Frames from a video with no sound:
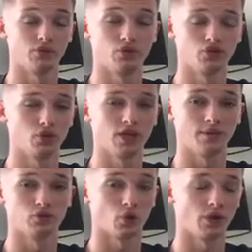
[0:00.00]
There was 2
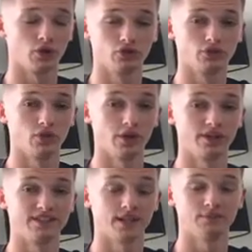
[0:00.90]
games going on at
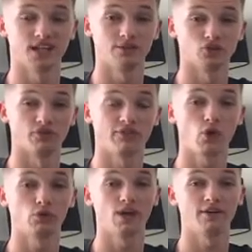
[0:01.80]
the same time, so
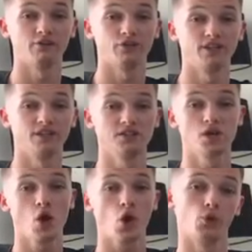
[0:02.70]
4 referees.
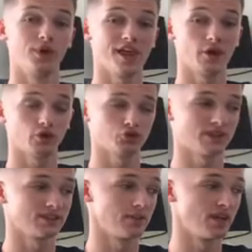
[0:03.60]
We then also
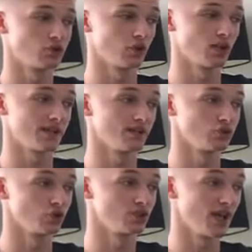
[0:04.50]
had to make sure, like I've
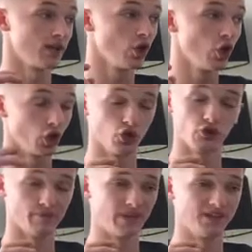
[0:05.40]
just said,
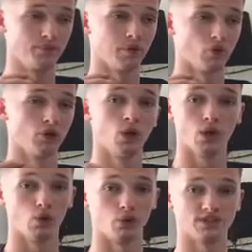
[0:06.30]
enough people
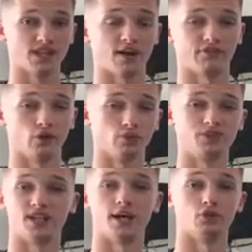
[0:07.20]
were staffing
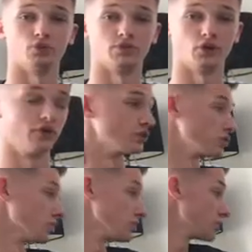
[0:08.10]
upstairs with the other
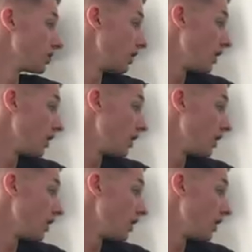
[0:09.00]
schools.